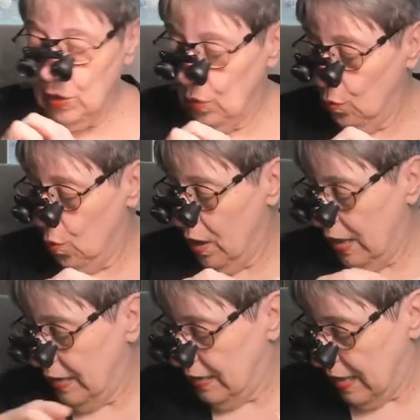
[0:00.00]

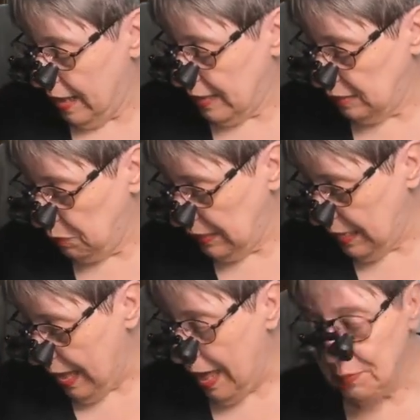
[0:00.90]
what has been
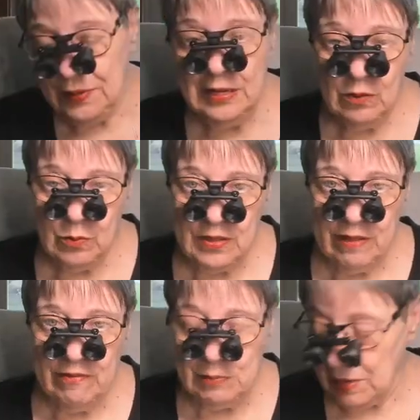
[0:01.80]
happening with
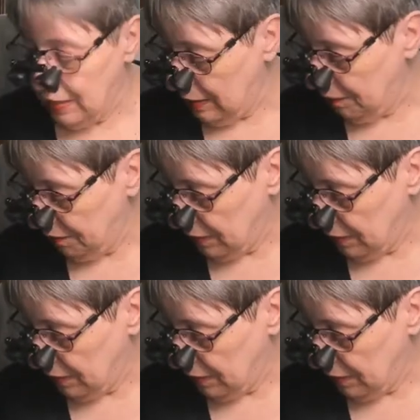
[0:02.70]
everybody?